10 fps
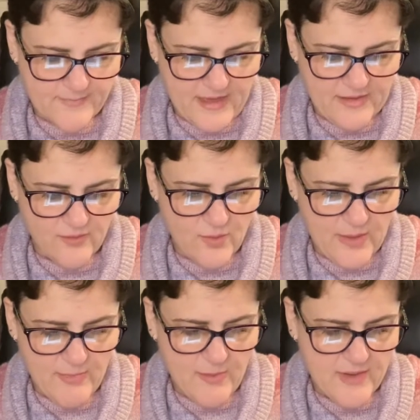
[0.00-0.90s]
I don't know why
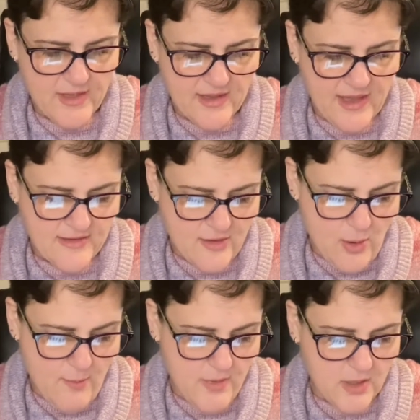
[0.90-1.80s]
I'm humming. I can't
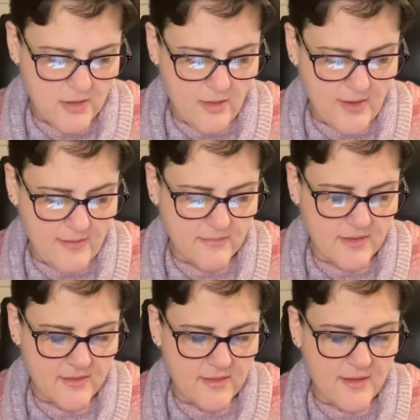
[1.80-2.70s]
hum. Okay.
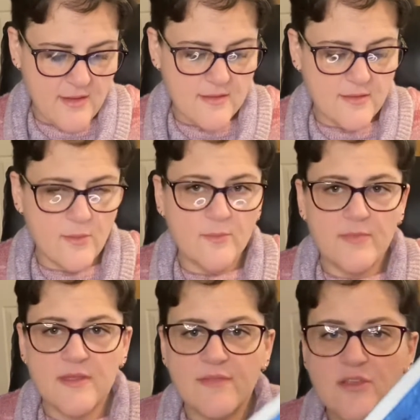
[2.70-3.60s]
So
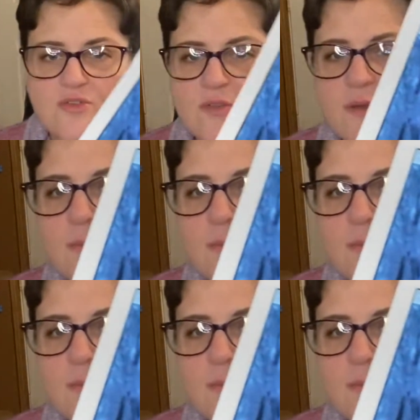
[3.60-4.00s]
see if that shows up.